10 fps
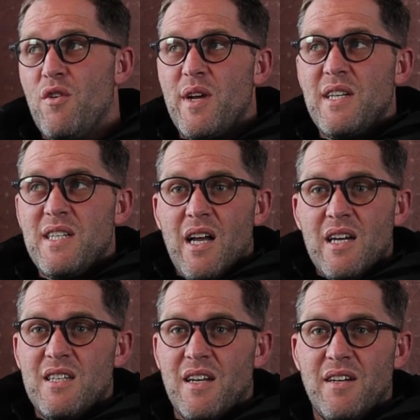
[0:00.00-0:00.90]

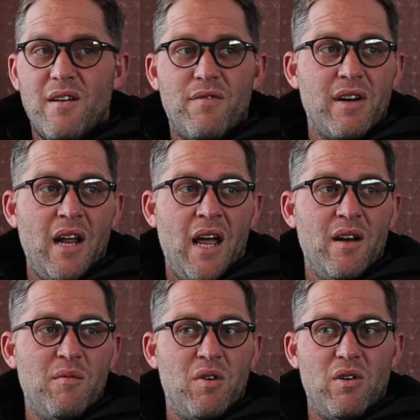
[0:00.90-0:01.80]
retail is a different
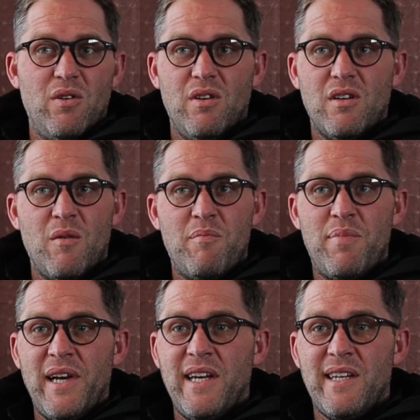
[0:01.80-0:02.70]
animal,
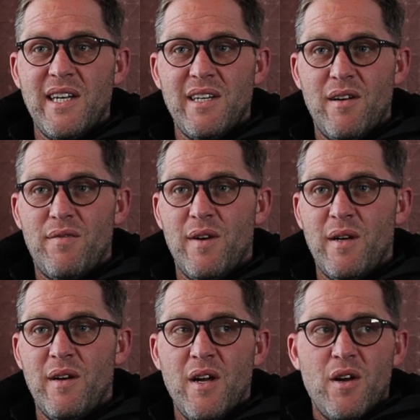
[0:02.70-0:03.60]
completely
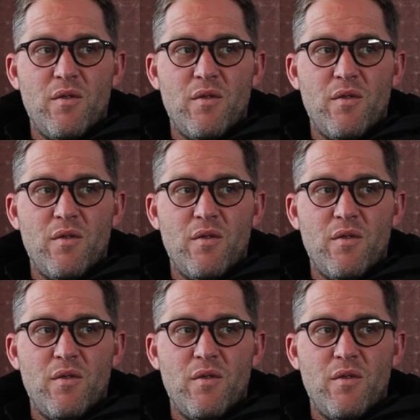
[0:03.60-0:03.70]
different.